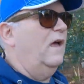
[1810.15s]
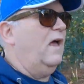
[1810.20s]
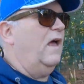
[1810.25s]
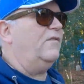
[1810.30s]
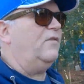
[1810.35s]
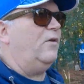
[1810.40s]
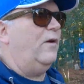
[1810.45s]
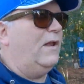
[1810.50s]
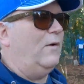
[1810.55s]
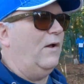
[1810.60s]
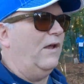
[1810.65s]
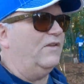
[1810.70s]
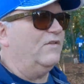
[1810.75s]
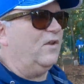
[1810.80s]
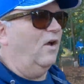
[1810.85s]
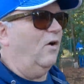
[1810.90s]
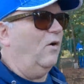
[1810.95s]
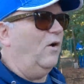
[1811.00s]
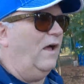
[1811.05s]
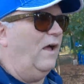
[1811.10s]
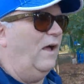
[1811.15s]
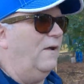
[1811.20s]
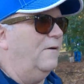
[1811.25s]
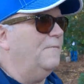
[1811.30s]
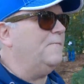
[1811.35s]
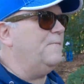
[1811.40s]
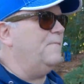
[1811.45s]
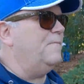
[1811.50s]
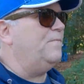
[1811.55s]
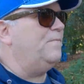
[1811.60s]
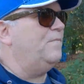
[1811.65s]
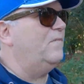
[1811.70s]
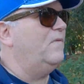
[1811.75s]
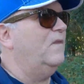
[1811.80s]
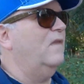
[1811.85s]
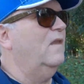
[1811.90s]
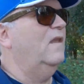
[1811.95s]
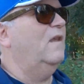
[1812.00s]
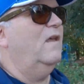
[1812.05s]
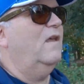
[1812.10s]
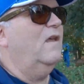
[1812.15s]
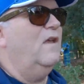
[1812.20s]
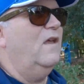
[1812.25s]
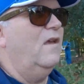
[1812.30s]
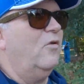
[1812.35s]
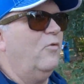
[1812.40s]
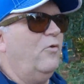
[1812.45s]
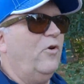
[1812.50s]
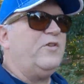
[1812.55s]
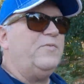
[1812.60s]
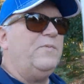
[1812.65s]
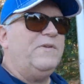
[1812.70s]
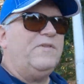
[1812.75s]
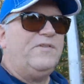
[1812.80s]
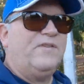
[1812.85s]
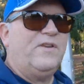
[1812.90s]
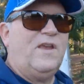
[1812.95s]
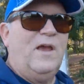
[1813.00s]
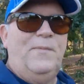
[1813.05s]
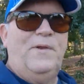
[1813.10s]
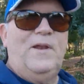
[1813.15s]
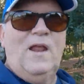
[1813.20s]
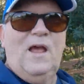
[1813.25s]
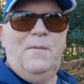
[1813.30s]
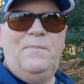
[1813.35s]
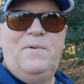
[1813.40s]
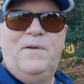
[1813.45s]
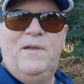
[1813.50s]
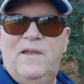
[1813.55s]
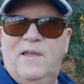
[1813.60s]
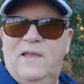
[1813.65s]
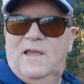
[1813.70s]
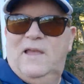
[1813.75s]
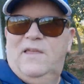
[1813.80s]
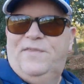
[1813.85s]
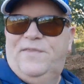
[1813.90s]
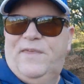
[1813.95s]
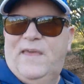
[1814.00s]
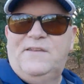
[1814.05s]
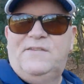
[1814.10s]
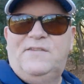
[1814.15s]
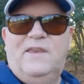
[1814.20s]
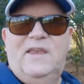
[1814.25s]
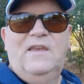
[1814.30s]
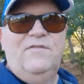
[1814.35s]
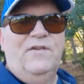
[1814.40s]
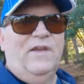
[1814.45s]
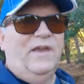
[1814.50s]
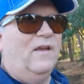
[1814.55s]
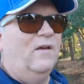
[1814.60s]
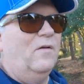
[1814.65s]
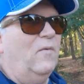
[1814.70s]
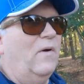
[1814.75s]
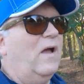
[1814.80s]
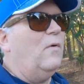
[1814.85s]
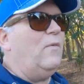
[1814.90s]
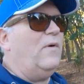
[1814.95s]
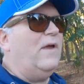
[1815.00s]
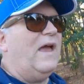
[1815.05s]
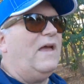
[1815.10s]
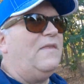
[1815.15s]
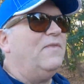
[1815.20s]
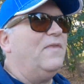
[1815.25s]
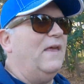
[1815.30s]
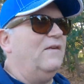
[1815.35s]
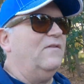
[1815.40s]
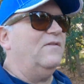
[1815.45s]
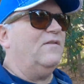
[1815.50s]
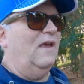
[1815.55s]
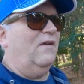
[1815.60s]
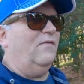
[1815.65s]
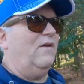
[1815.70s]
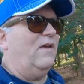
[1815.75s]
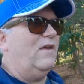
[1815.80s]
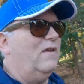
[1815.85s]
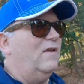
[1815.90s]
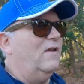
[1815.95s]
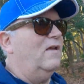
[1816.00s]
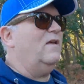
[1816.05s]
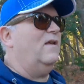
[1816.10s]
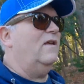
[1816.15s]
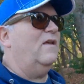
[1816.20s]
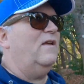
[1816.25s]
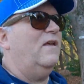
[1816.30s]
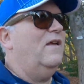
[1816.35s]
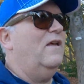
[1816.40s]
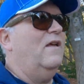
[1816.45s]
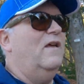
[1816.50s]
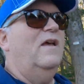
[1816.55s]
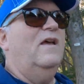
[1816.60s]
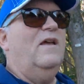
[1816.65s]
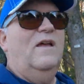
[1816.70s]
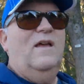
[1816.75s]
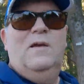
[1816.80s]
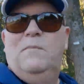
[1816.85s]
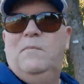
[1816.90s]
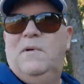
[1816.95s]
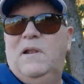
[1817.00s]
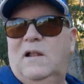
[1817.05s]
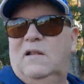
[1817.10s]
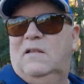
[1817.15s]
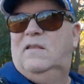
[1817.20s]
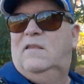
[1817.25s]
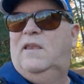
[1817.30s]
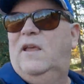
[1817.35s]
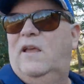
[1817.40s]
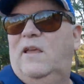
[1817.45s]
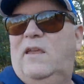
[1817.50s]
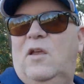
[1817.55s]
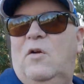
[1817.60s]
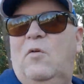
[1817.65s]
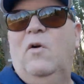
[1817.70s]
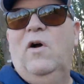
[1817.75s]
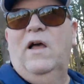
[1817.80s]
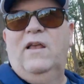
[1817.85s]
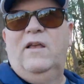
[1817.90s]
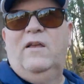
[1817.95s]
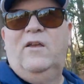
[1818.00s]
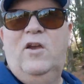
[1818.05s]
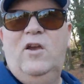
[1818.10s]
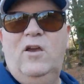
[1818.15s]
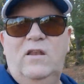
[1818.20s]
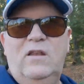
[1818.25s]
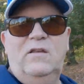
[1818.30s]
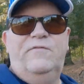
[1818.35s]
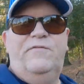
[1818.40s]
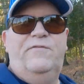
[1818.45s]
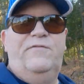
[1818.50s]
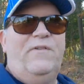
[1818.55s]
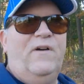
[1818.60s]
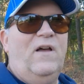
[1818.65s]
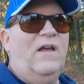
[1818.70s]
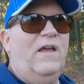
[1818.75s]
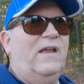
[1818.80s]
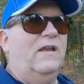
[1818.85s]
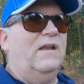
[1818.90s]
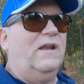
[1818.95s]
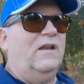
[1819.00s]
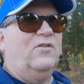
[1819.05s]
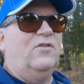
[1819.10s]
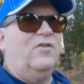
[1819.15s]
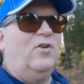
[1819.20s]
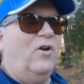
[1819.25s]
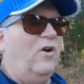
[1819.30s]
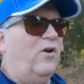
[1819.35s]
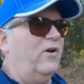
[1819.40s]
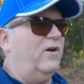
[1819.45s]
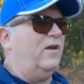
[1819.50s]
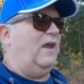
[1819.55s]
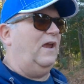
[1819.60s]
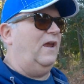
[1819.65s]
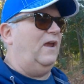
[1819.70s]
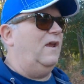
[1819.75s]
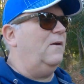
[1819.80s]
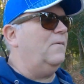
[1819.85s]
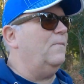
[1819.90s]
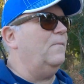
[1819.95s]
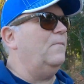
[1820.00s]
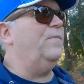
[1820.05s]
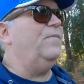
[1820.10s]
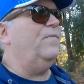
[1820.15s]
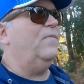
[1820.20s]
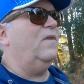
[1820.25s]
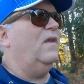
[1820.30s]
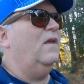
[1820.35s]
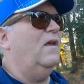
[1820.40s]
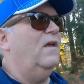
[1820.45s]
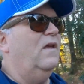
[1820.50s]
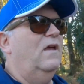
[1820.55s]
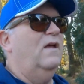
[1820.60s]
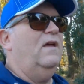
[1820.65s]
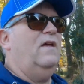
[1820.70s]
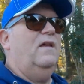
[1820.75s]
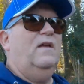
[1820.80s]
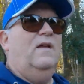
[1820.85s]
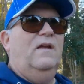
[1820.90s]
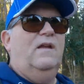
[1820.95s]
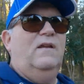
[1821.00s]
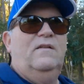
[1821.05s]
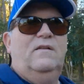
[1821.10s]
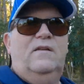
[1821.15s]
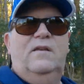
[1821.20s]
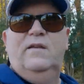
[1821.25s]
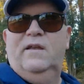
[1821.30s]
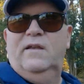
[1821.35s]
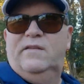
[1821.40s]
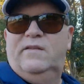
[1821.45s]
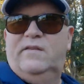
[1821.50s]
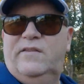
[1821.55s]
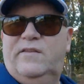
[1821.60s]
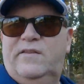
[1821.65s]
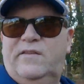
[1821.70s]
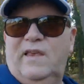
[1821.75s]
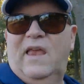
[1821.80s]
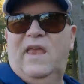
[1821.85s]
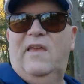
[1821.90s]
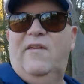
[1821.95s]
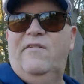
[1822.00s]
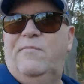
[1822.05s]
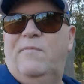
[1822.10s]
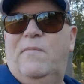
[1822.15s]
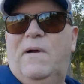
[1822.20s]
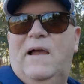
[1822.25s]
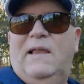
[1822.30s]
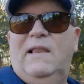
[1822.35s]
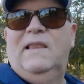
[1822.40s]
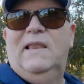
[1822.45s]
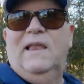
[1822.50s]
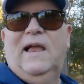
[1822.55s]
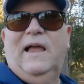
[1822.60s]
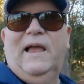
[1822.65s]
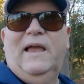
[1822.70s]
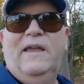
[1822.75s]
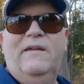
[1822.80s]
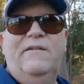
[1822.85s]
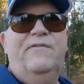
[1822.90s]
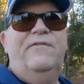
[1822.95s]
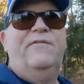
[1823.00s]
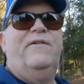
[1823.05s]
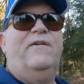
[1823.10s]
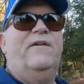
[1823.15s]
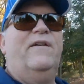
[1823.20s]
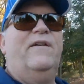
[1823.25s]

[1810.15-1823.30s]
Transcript: So Christmas is coming up. Thanksgiving. Well, we had Thanksgiving, but I'll tell you what, I couldn't find a turkey to save my life.